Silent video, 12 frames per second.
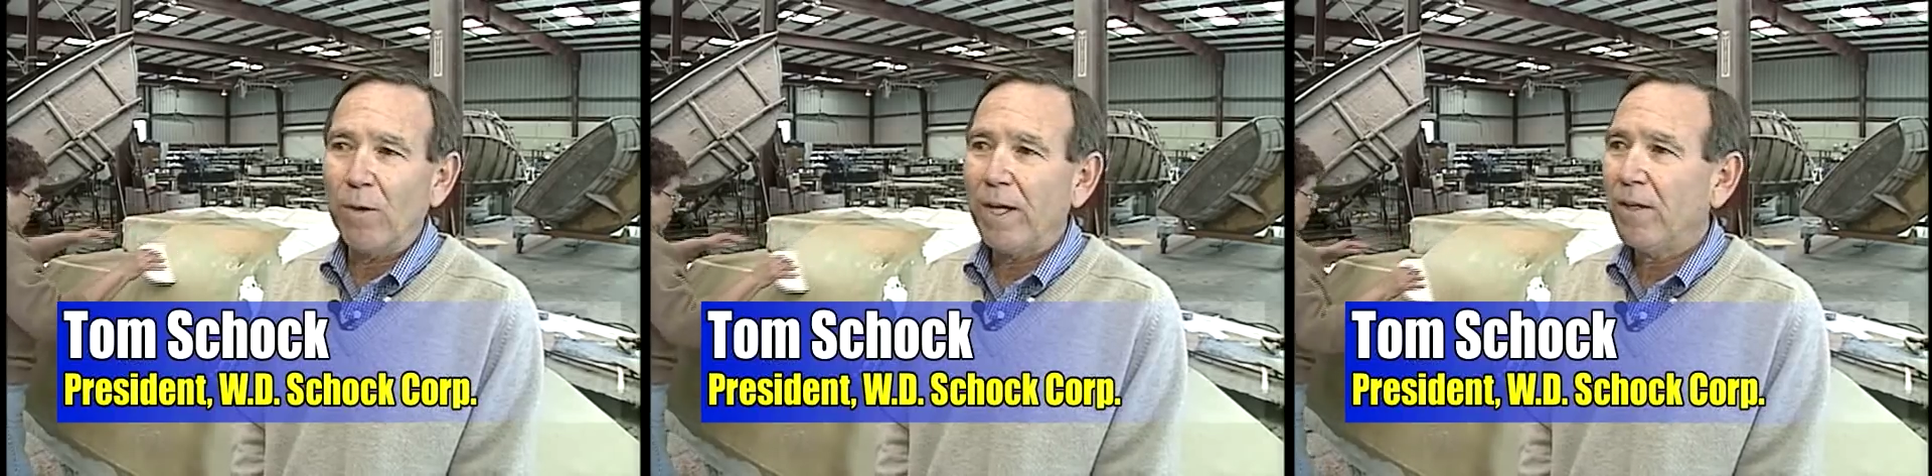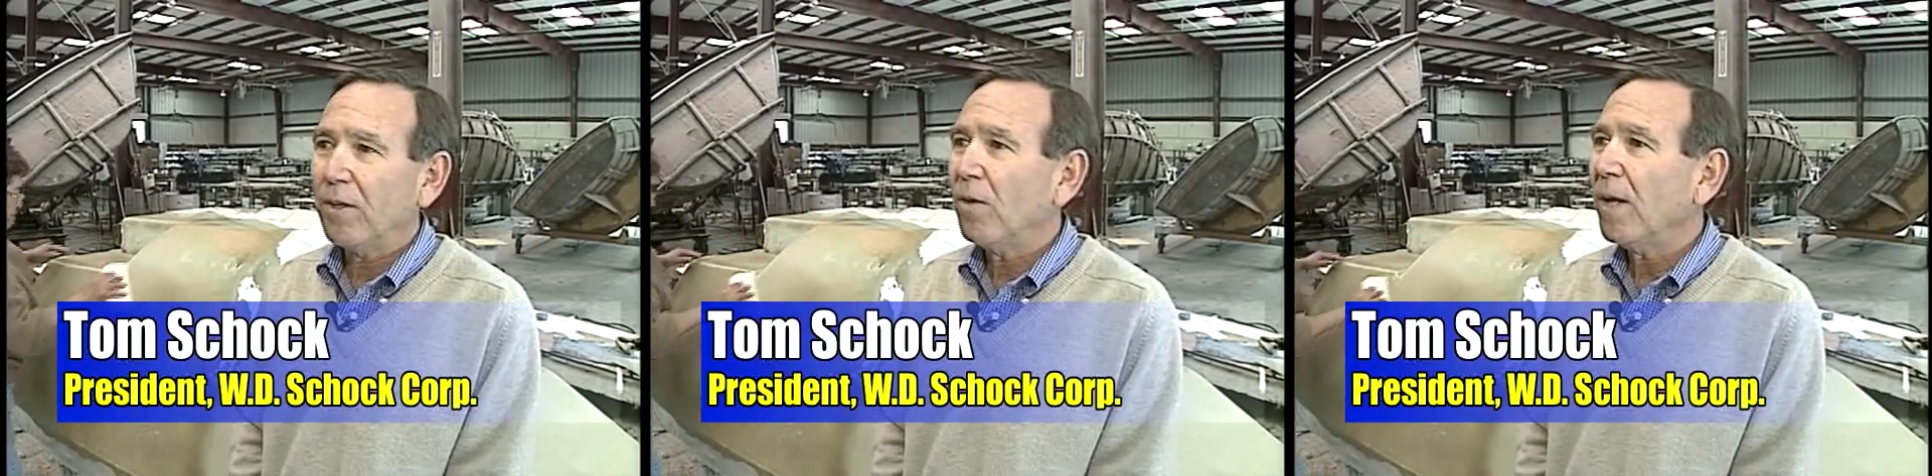
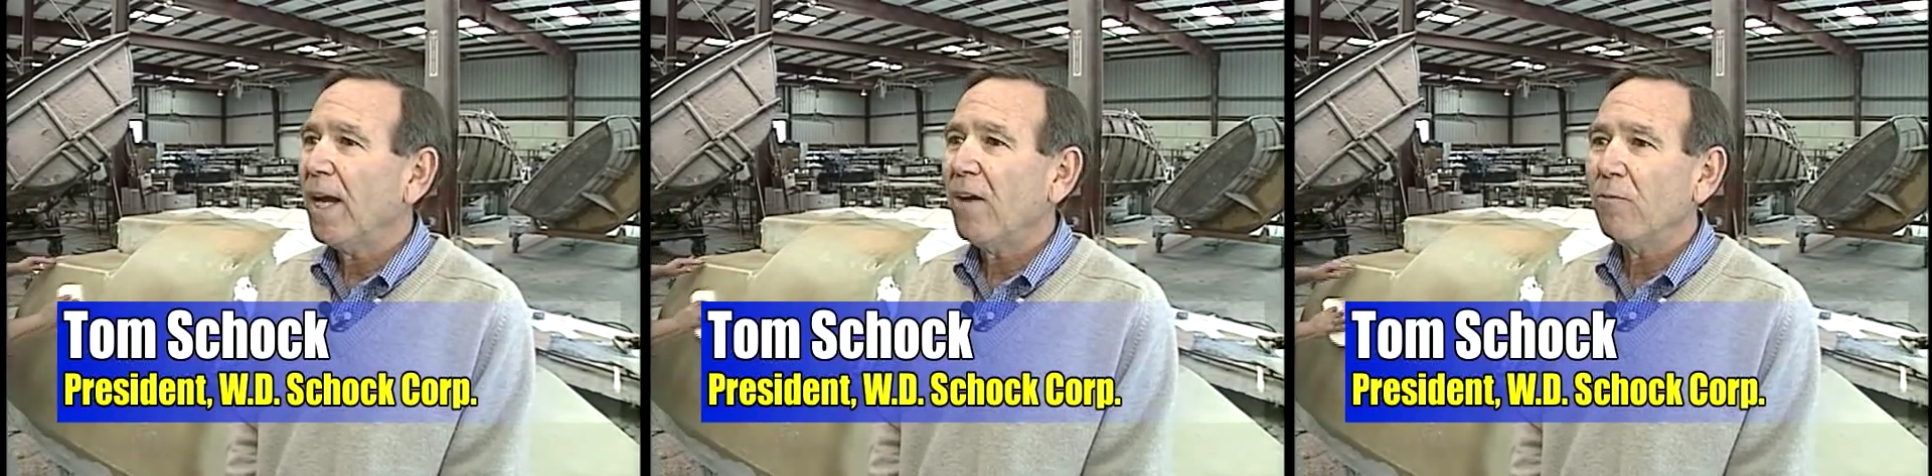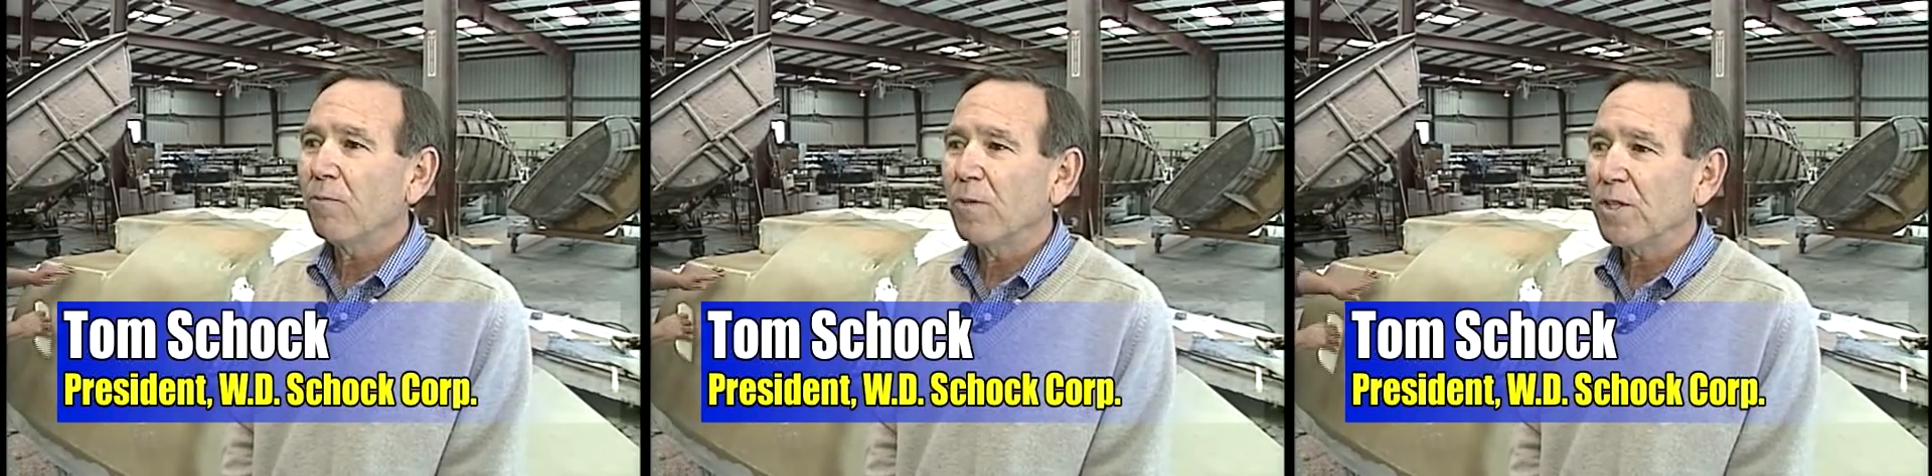We don't
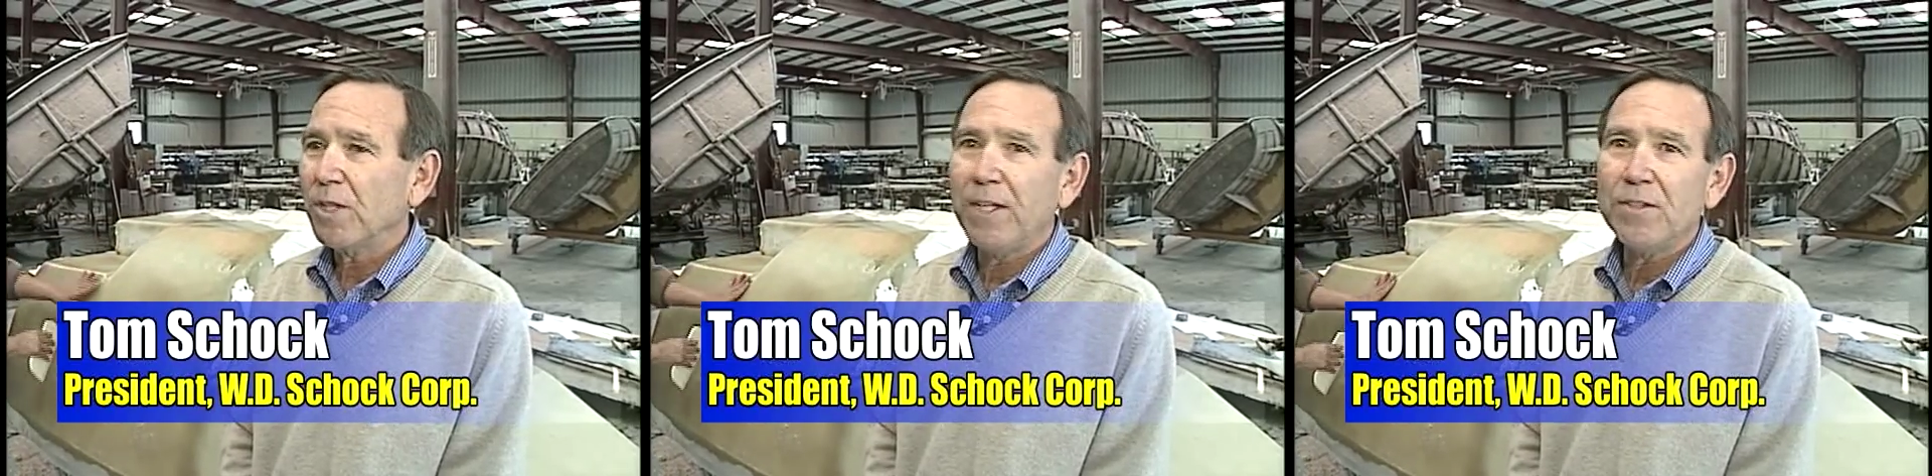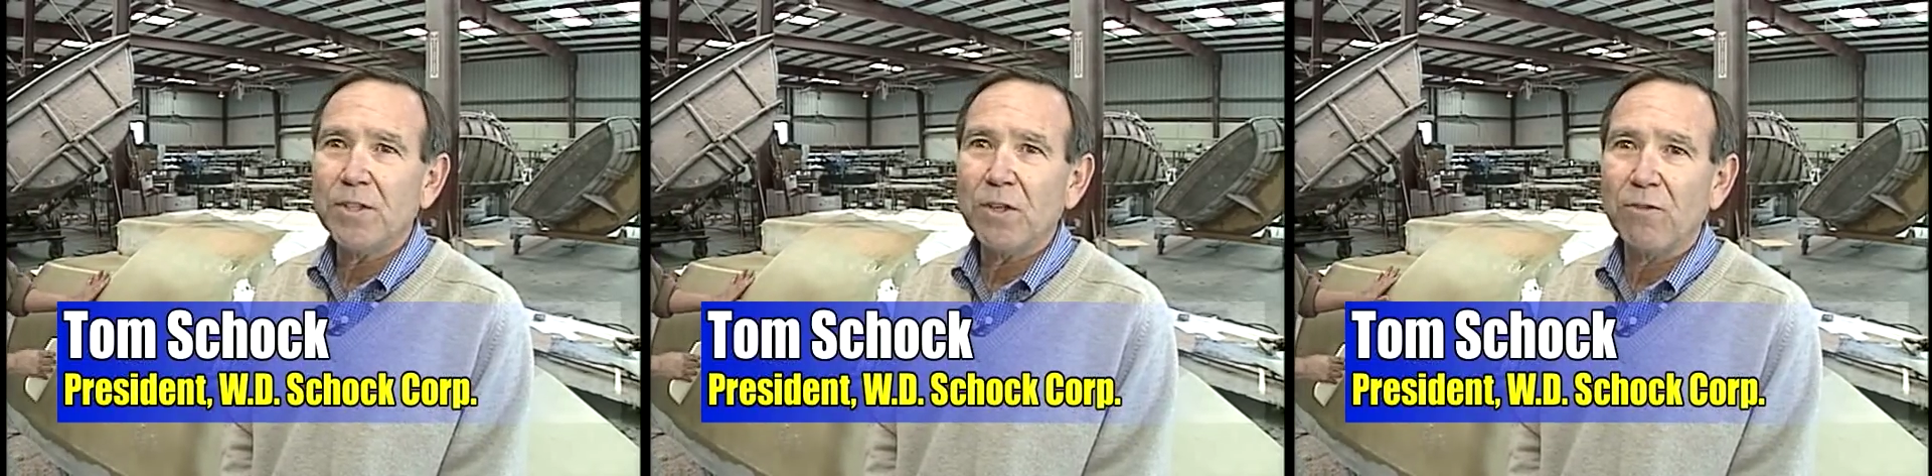have
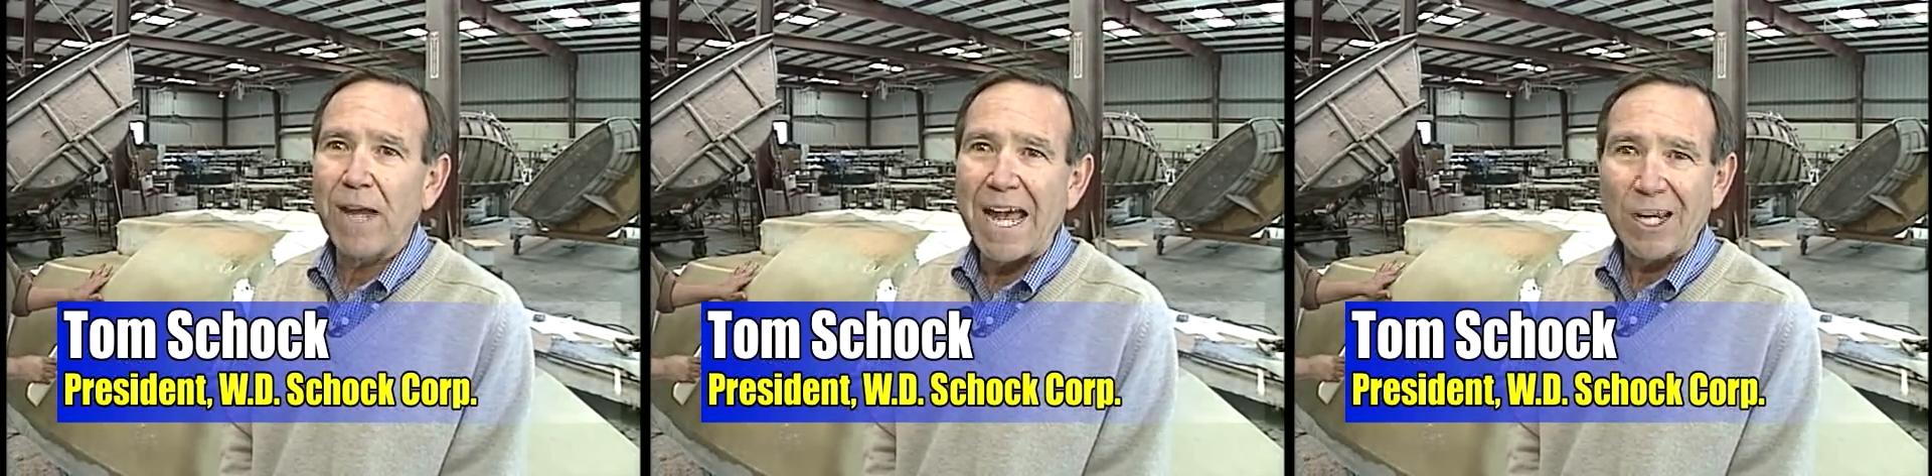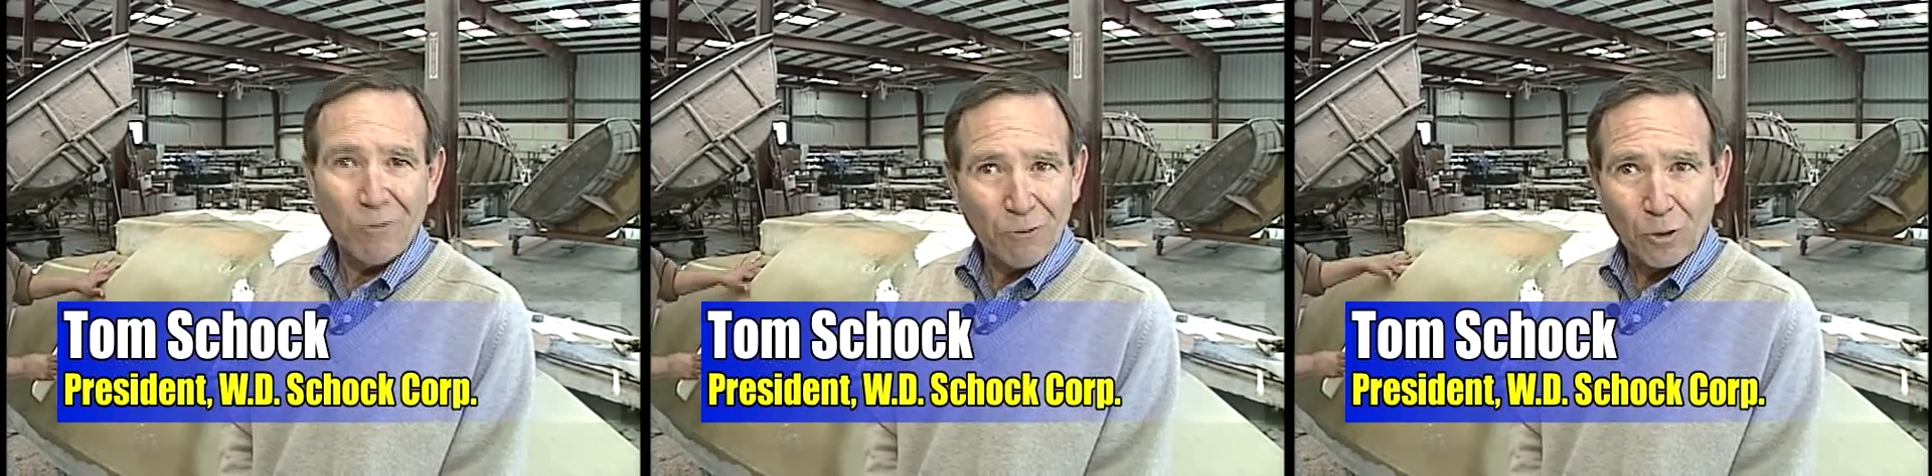machines here
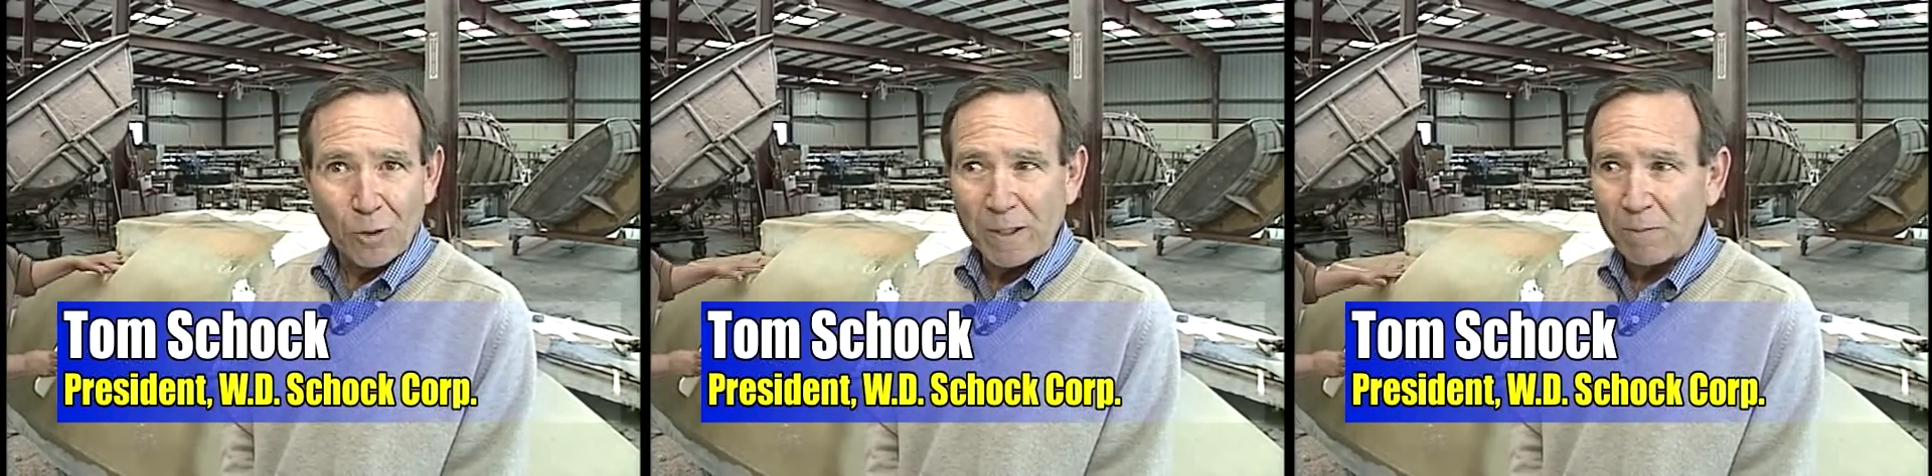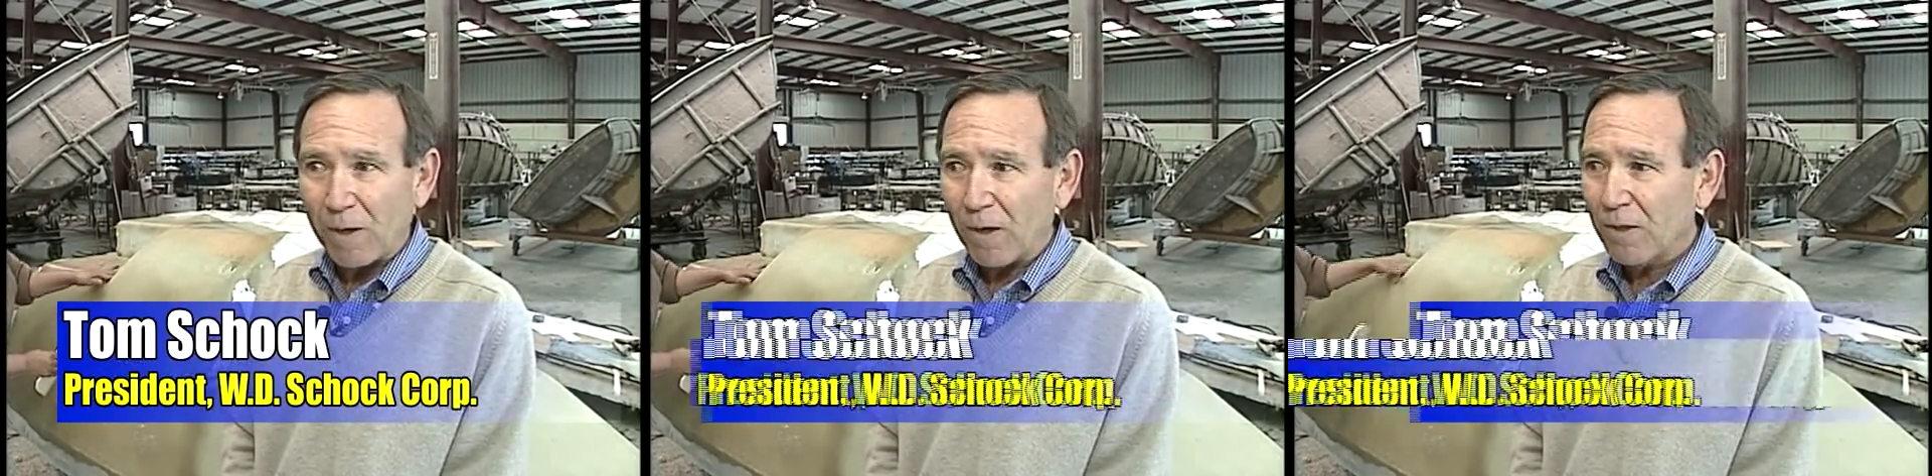vacuum
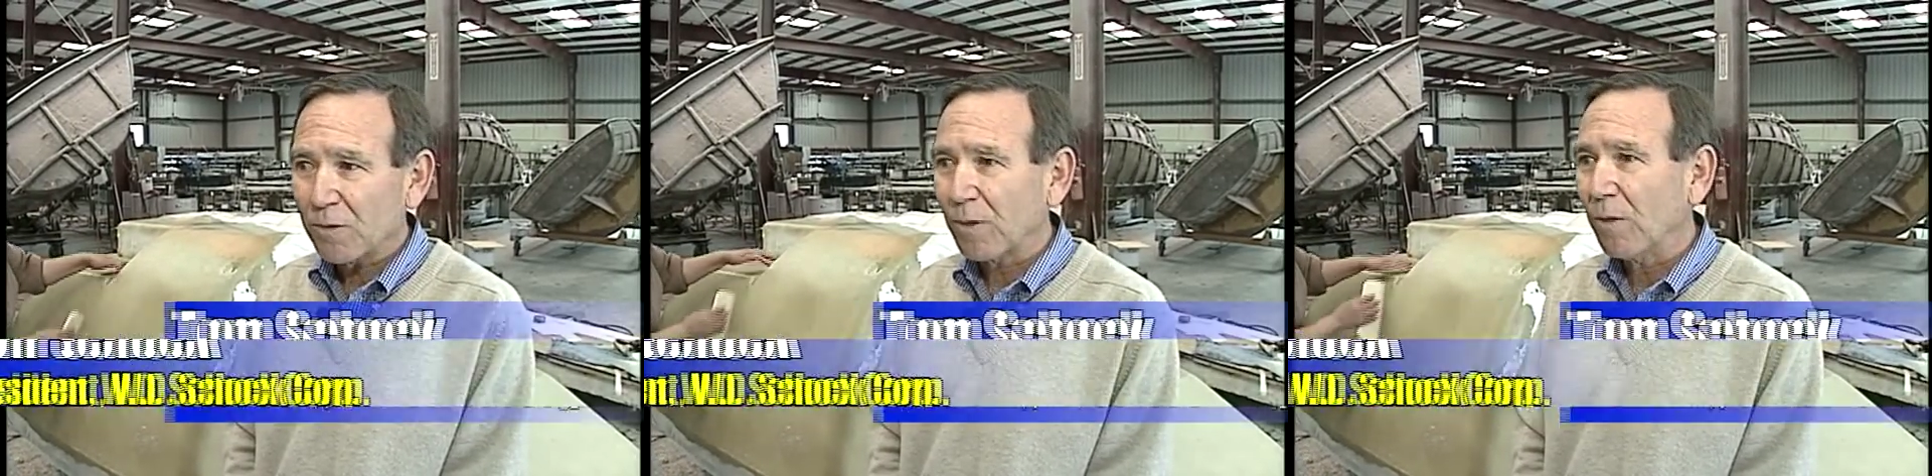forming parts.